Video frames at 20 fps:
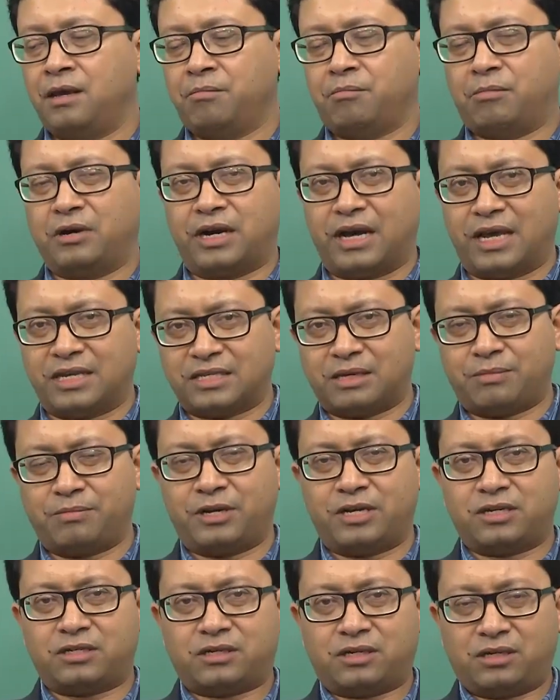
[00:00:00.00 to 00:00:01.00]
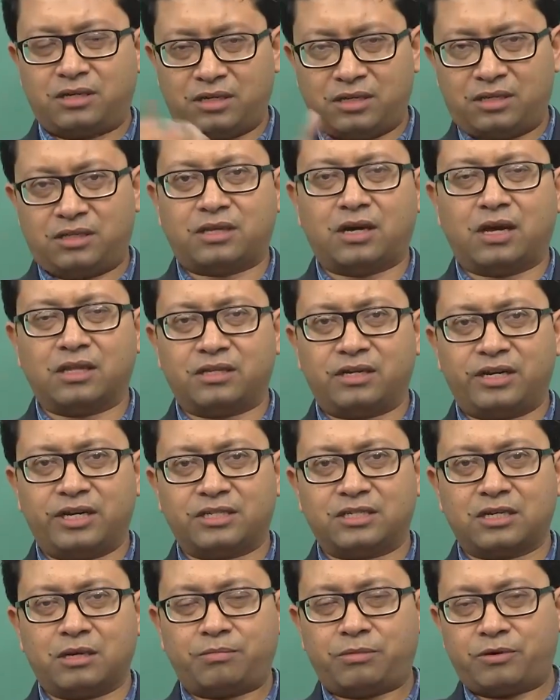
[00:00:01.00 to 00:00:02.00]
But as I mentioned in the other
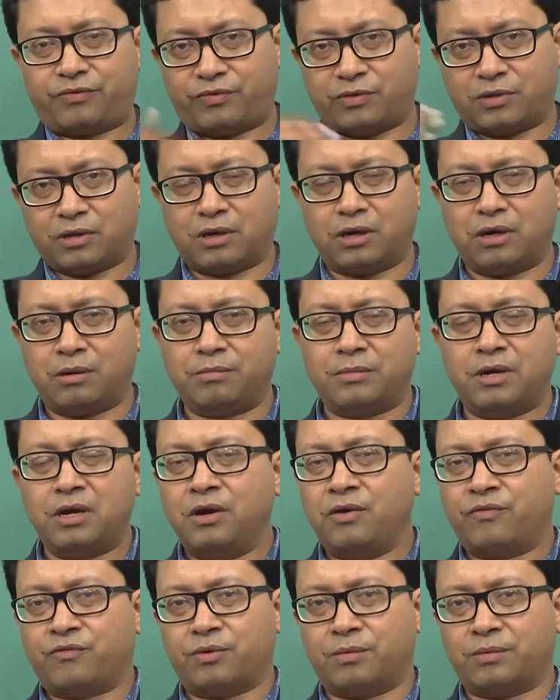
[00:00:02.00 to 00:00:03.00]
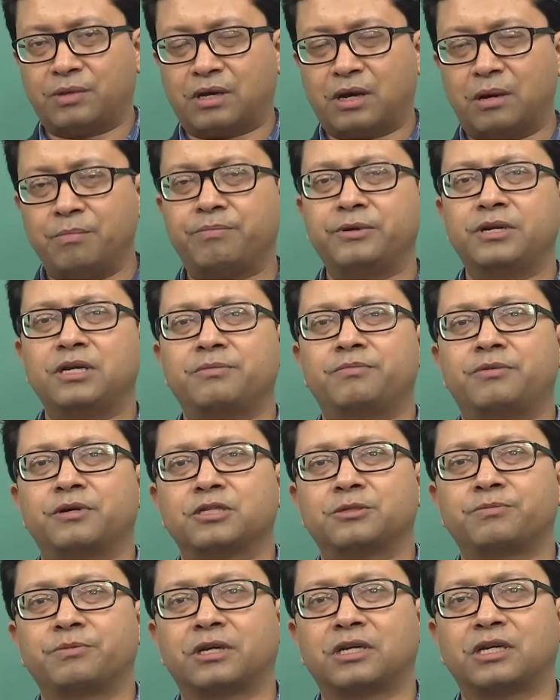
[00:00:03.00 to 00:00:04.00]
example from the company
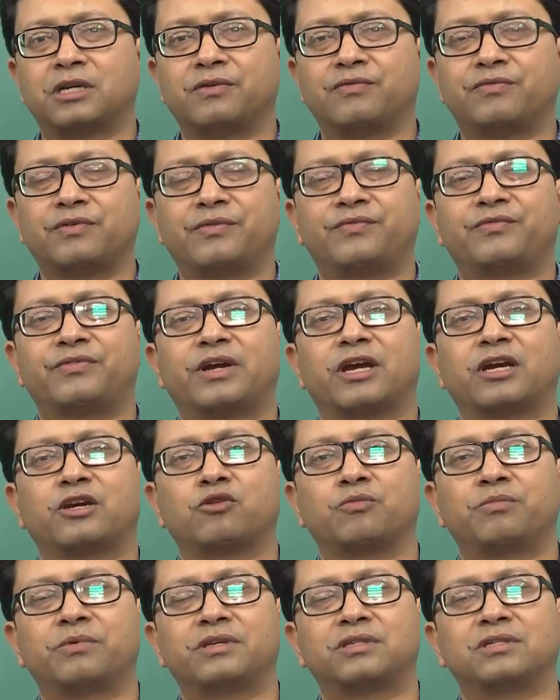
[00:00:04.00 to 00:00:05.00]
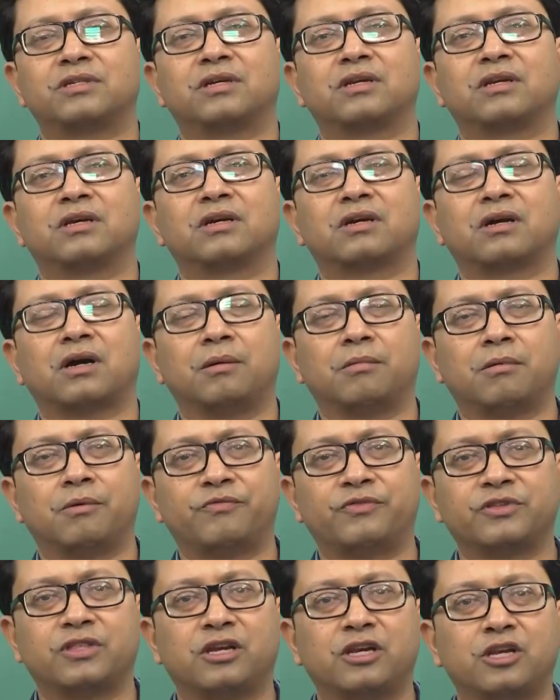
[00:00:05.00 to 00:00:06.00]
perspective, if trying to basically come up
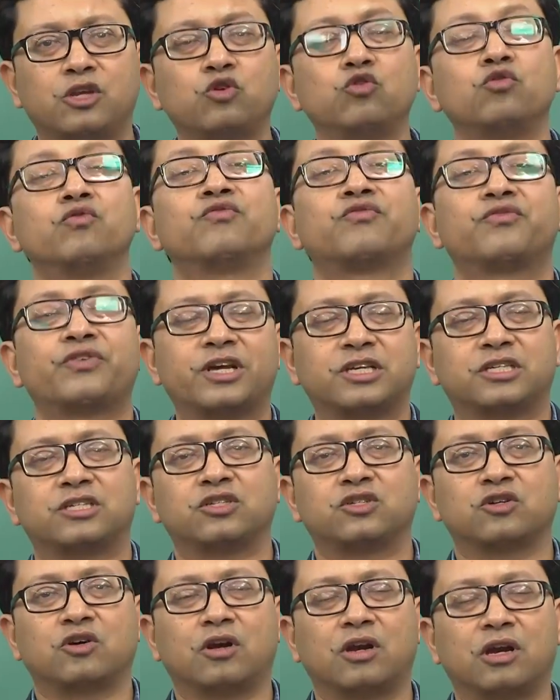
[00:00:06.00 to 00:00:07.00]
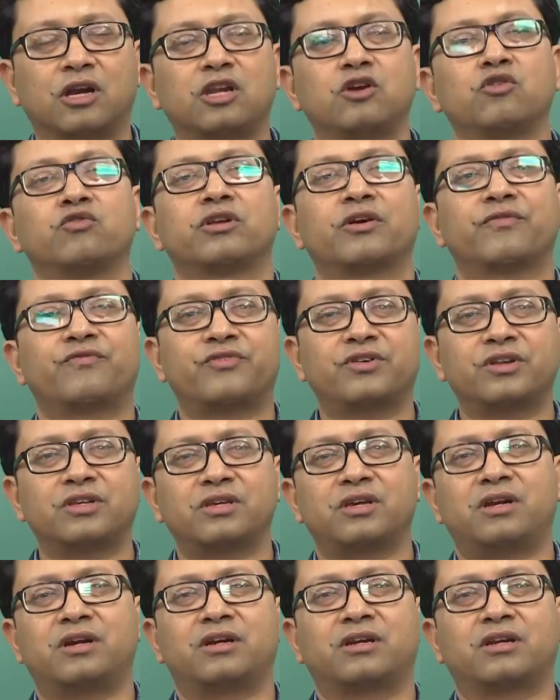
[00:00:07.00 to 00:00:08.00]
with a new fridge or a new
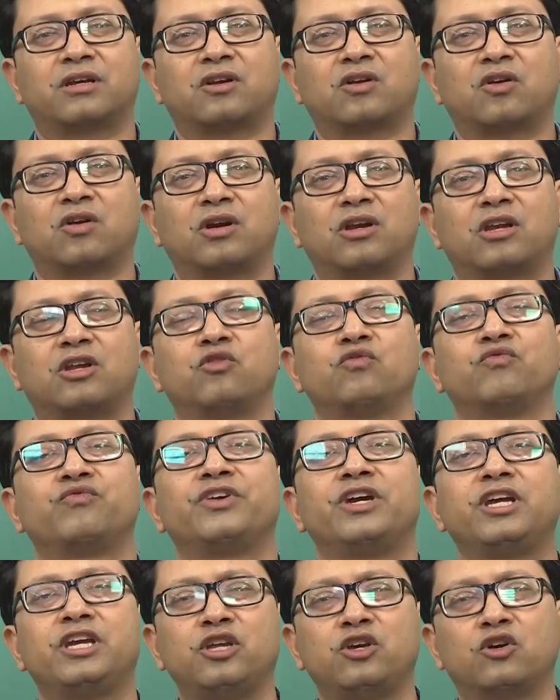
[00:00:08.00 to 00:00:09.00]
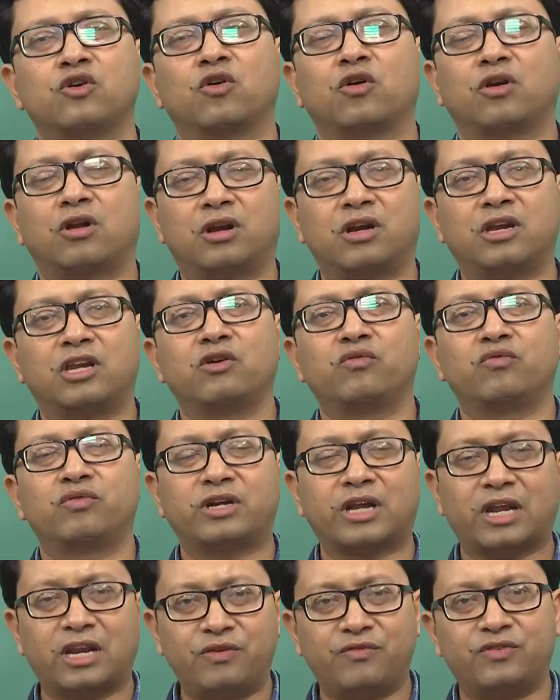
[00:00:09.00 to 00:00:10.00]
refrigerator or a new video or a new
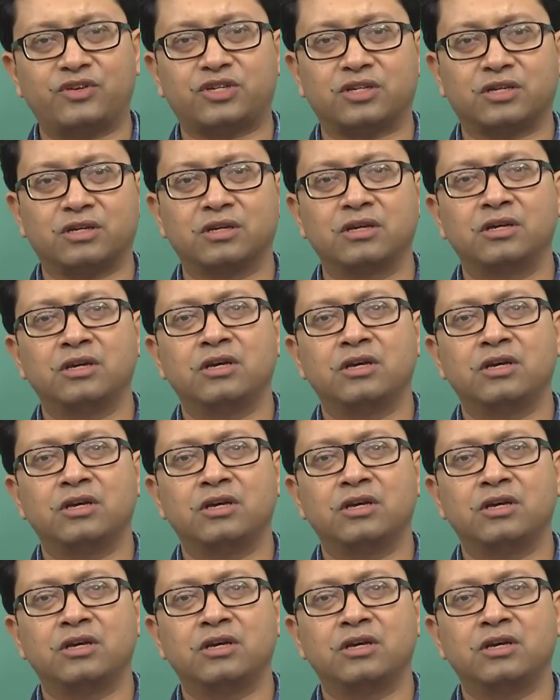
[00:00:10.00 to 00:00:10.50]
television,